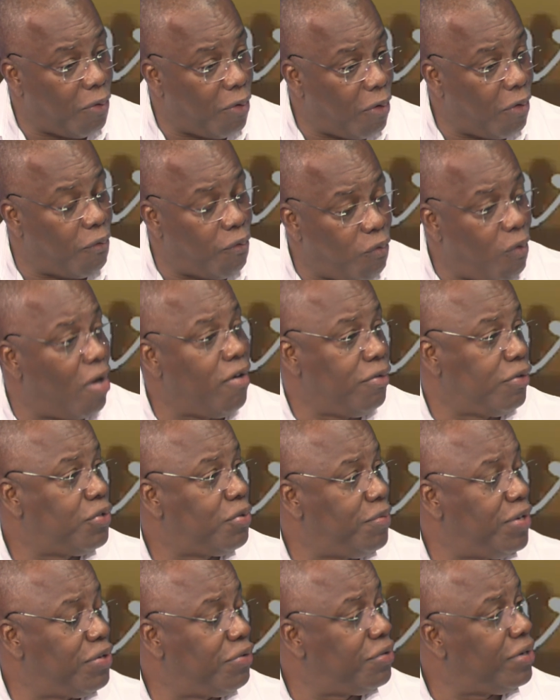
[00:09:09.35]
or one
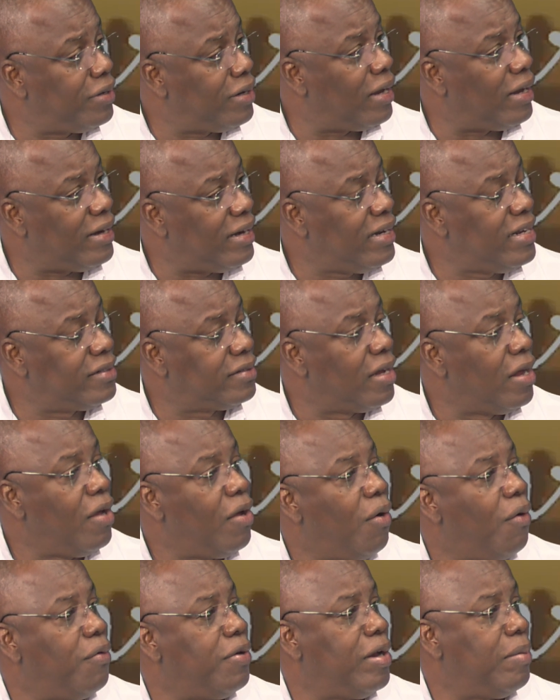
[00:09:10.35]
Tobagonian at least
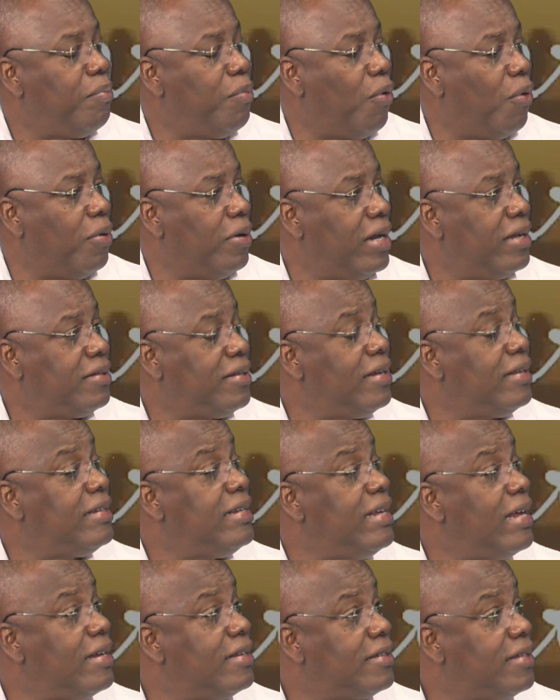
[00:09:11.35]
on their board. Let's say
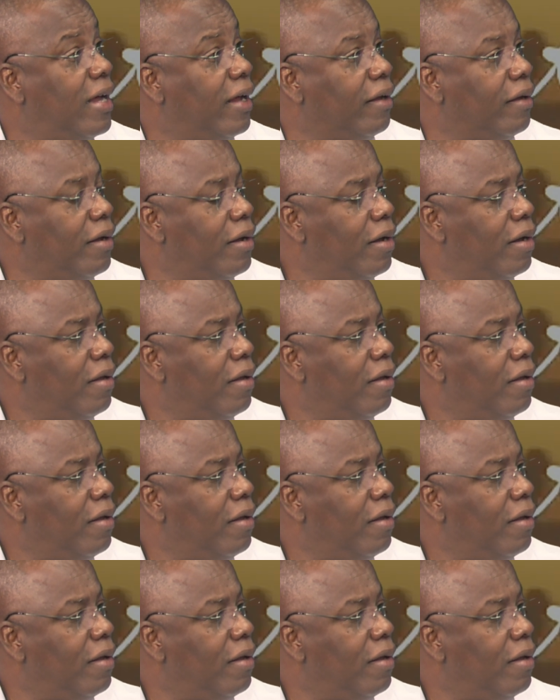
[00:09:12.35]
T&Tech.